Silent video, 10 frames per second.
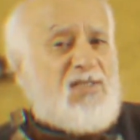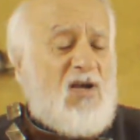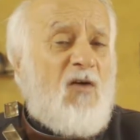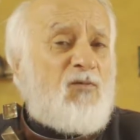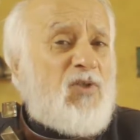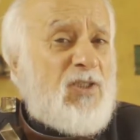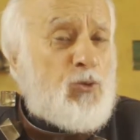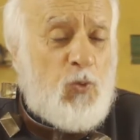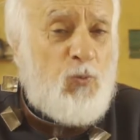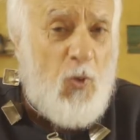of the
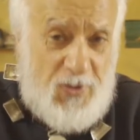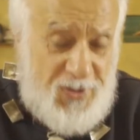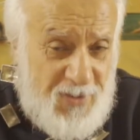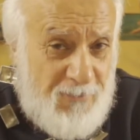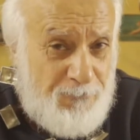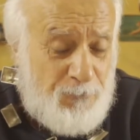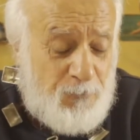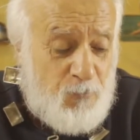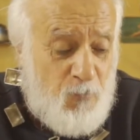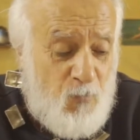two words,
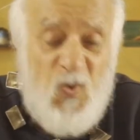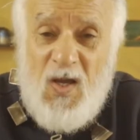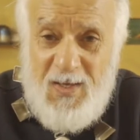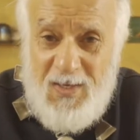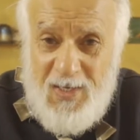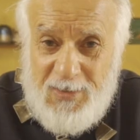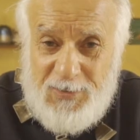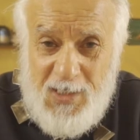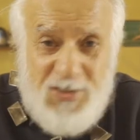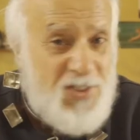
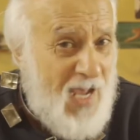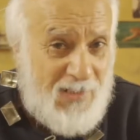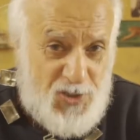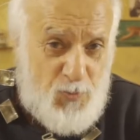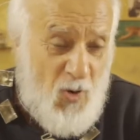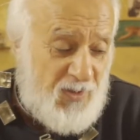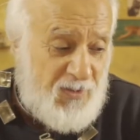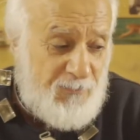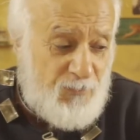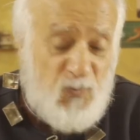intelligent and
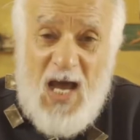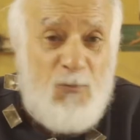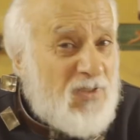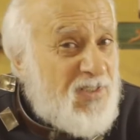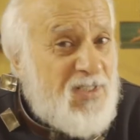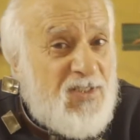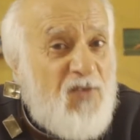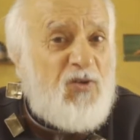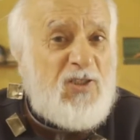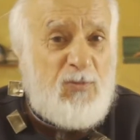smart. And what is the
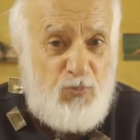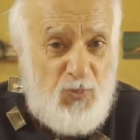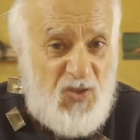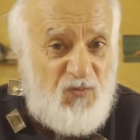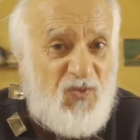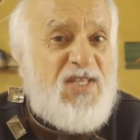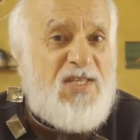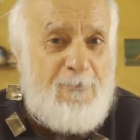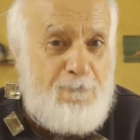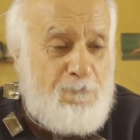difference between
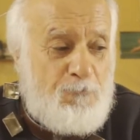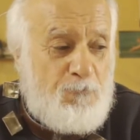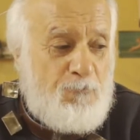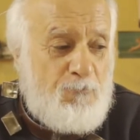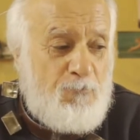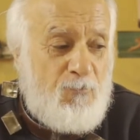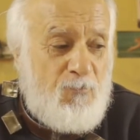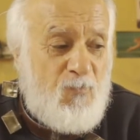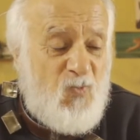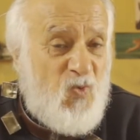them?
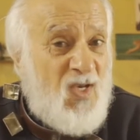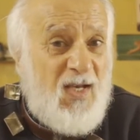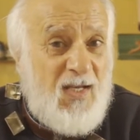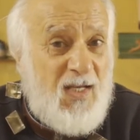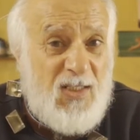It